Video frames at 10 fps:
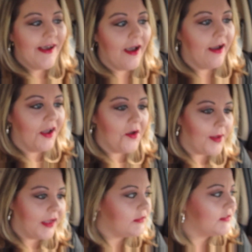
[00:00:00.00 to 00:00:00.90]
Um,
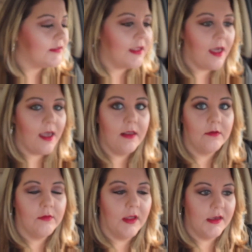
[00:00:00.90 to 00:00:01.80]
I just got out
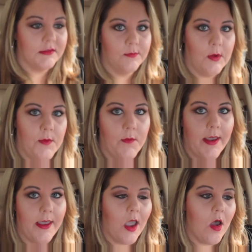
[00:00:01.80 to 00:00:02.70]
of class. I'm on my
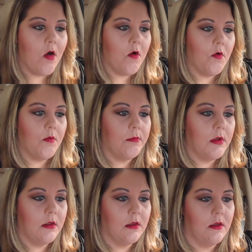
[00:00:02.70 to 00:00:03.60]
way
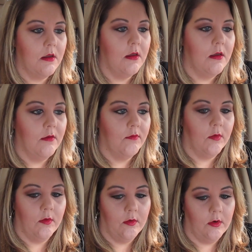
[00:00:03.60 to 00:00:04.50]
home
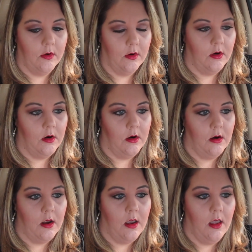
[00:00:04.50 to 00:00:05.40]

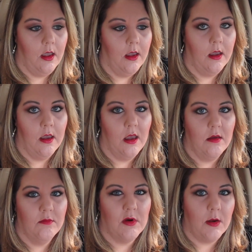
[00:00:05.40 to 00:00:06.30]
for
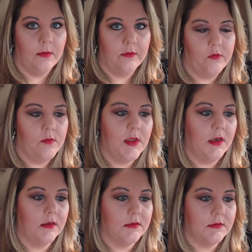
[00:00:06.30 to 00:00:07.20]
uh, probably a few
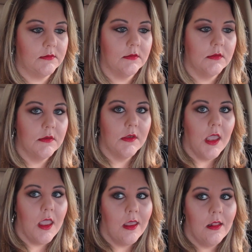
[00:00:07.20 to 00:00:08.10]
minutes
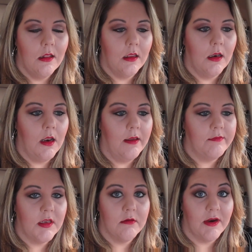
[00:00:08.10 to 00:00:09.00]
and then I have
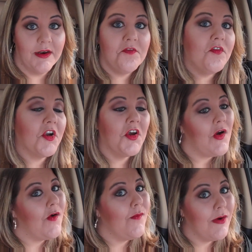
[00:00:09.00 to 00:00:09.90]
to get ready for good
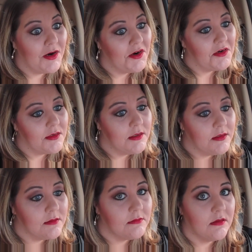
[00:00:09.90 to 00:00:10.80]
old work,
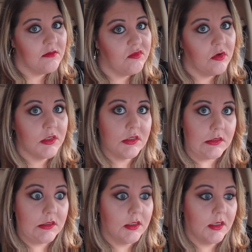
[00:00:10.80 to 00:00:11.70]

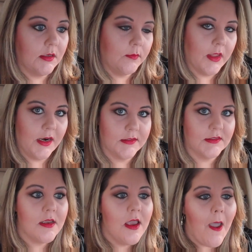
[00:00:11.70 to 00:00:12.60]
unfortunately. But
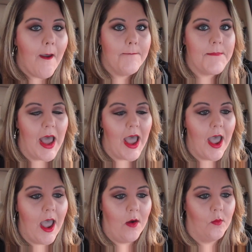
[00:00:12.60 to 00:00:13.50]
it's
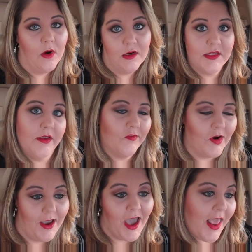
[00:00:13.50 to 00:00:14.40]
my workday
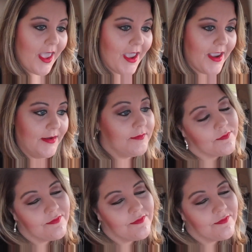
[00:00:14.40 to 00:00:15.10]
Friday.